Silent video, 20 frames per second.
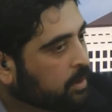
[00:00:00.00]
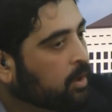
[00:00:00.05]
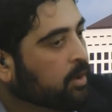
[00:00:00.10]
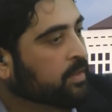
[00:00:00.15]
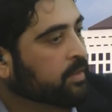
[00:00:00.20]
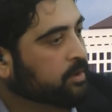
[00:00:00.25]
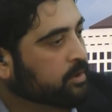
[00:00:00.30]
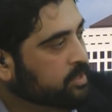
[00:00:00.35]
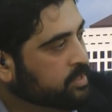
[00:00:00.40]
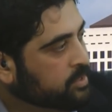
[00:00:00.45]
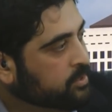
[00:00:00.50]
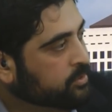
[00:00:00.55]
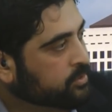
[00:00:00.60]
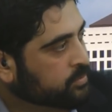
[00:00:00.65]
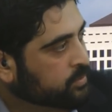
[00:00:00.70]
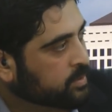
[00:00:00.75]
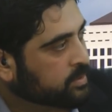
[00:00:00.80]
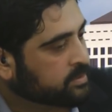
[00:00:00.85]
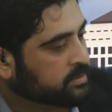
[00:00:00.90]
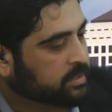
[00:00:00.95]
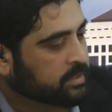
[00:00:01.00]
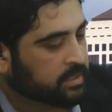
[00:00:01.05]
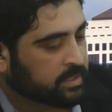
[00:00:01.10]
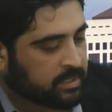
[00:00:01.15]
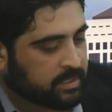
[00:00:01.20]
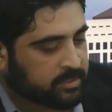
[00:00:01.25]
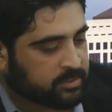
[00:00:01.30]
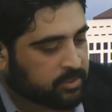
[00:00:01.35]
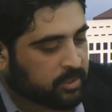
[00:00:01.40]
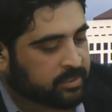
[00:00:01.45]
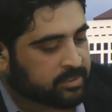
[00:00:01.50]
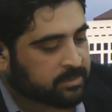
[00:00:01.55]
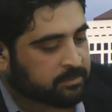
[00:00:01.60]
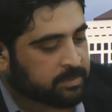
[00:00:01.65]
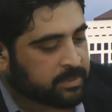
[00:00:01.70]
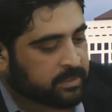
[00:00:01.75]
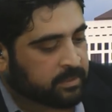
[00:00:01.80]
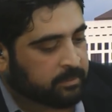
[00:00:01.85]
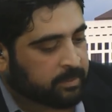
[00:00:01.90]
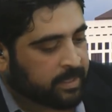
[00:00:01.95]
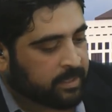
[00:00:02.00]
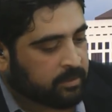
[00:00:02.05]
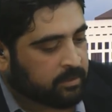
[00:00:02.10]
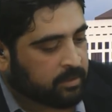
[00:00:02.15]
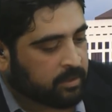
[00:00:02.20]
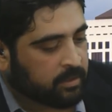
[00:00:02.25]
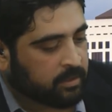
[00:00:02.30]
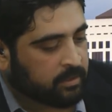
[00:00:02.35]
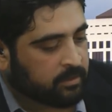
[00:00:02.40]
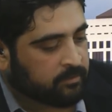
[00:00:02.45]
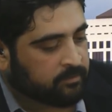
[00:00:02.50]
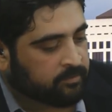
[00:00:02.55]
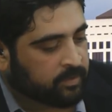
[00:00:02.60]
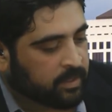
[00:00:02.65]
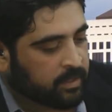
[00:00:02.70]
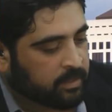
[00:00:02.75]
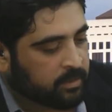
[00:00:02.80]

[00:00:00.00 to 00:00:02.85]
are dear to us. It's not simply a matter of,